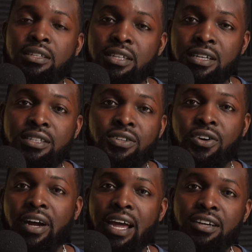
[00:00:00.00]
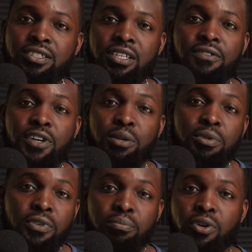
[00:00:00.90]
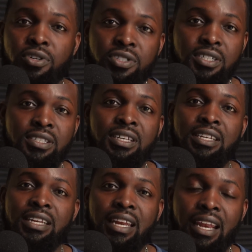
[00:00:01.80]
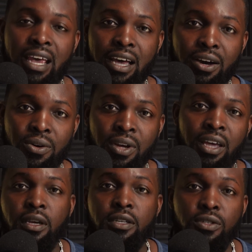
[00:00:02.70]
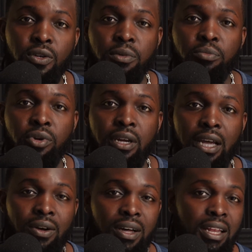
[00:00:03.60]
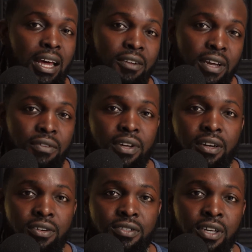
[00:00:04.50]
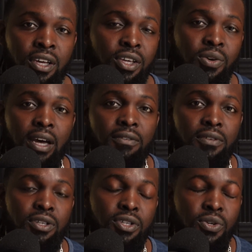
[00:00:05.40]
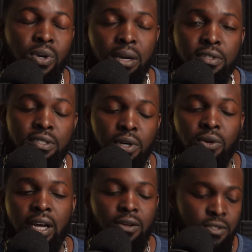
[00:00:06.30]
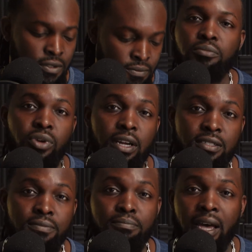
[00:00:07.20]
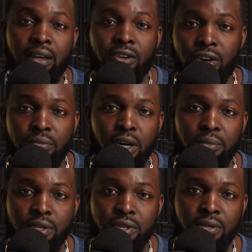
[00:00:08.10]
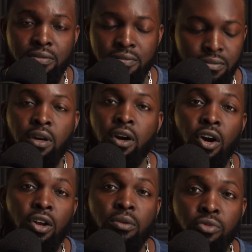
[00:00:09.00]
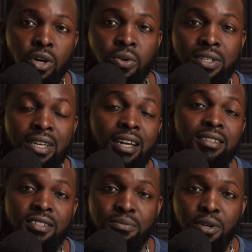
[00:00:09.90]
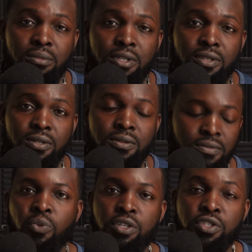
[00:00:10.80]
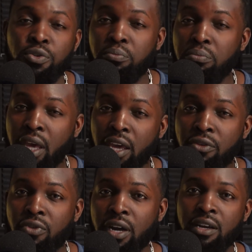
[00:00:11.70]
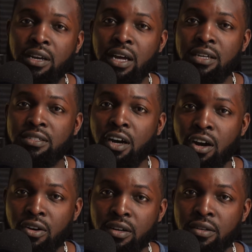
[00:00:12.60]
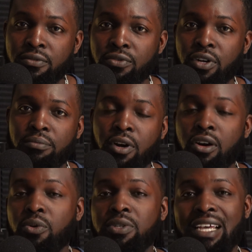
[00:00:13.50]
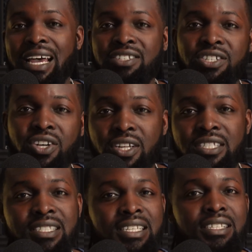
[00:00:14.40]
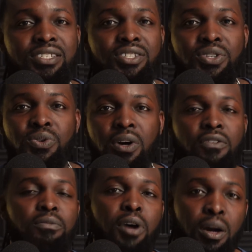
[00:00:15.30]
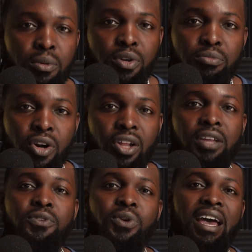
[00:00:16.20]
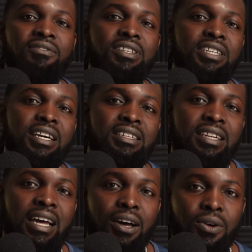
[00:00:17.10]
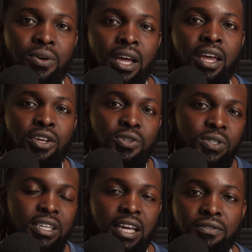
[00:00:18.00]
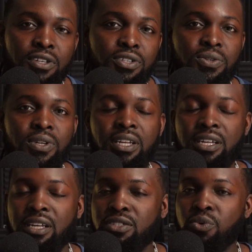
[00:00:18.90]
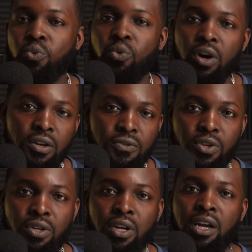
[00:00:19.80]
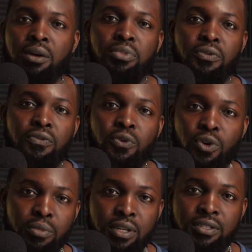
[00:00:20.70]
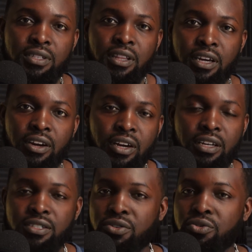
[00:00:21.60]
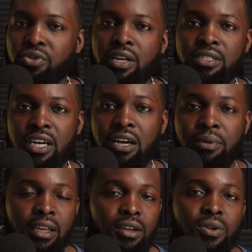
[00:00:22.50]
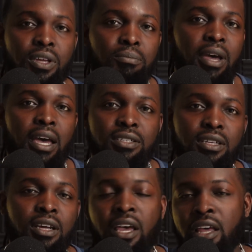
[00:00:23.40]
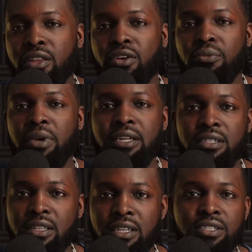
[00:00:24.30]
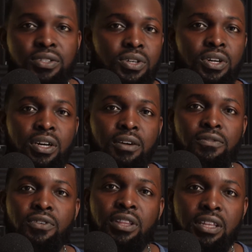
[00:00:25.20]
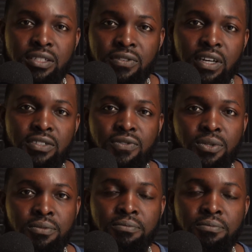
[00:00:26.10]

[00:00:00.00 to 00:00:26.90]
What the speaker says: tickets are actually available for purchase now. It's going to be bringing out a lot of heavy hitters. You have 2M Smokehouse, Brett's Backyard Barbecue, Harlem Road Texas Barbecue, which you may recognize Ara from. Ara was actually on season 2 of Barbecue Brawl. If you haven't checked it out, you should definitely tune in. He does a wonderful performance there and does a great job. I can only imagine the amazing things he's going to cook up for this festival.